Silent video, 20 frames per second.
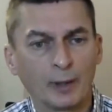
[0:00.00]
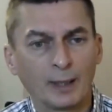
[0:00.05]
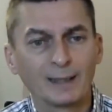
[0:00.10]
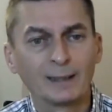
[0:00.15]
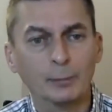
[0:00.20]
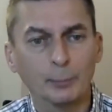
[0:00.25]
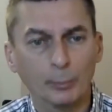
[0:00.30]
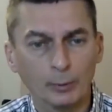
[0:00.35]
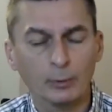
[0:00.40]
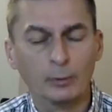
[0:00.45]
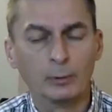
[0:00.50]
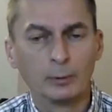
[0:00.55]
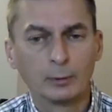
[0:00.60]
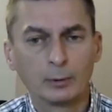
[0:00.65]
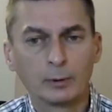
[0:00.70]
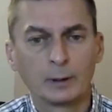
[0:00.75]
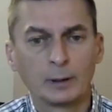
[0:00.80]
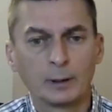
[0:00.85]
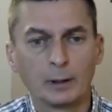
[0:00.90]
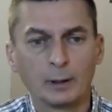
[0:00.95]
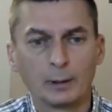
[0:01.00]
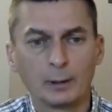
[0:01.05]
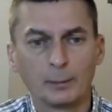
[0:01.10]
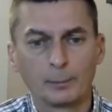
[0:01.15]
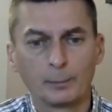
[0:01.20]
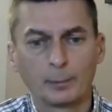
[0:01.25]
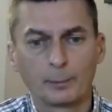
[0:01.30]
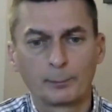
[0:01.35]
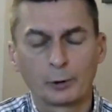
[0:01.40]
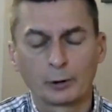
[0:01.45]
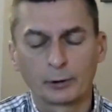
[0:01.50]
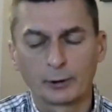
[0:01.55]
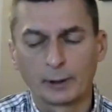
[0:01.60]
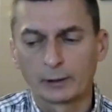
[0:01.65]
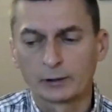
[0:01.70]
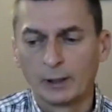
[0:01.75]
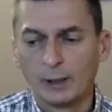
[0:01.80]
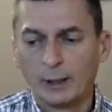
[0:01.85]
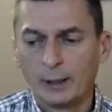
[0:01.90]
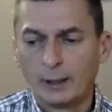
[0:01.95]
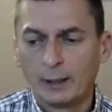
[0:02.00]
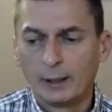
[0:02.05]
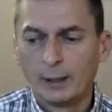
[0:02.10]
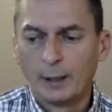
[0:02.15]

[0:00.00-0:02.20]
viable product.